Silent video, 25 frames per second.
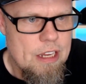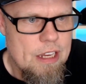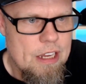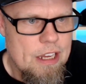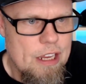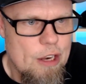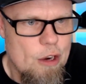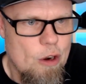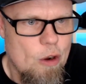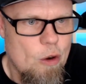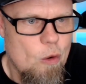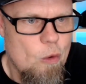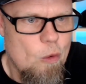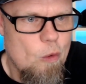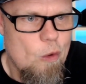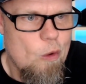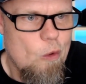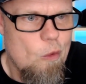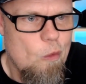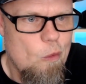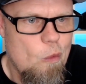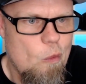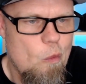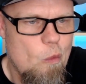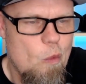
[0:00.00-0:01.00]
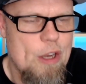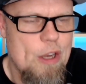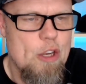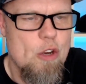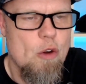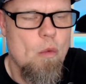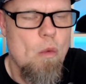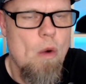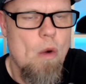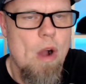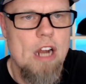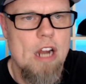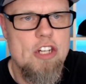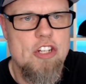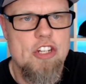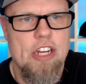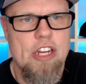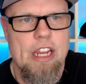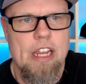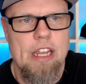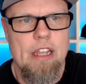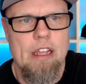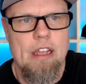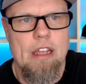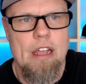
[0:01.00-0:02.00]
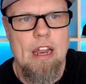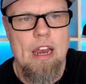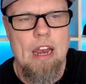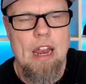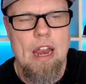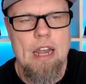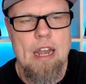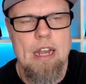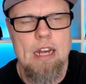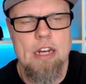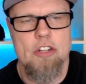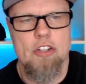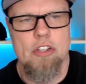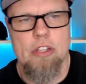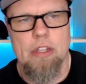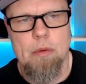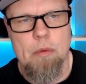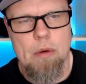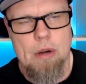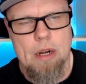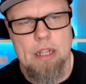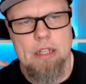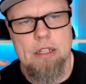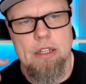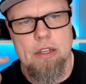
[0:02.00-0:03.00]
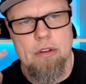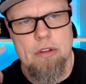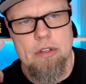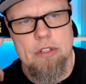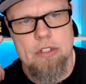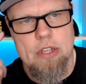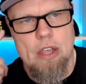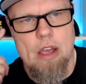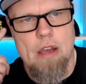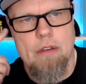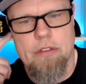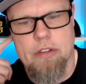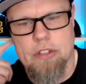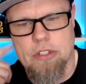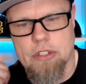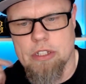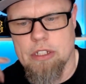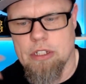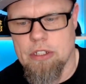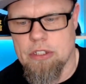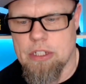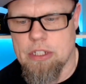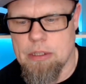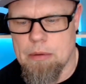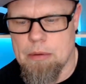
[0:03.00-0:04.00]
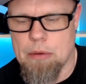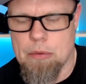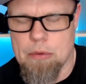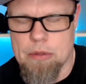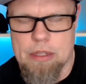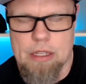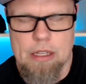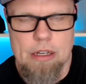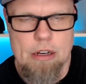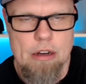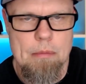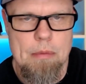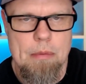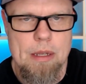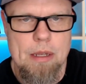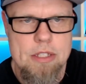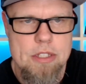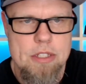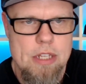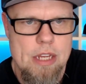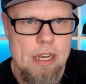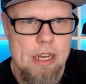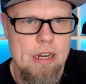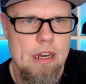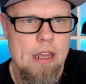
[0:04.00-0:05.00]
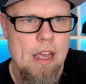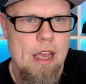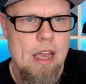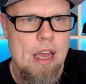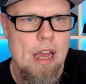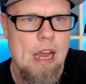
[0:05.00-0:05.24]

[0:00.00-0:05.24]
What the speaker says: when you're watching, initially what I do is, obviously you see me with the earbuds in.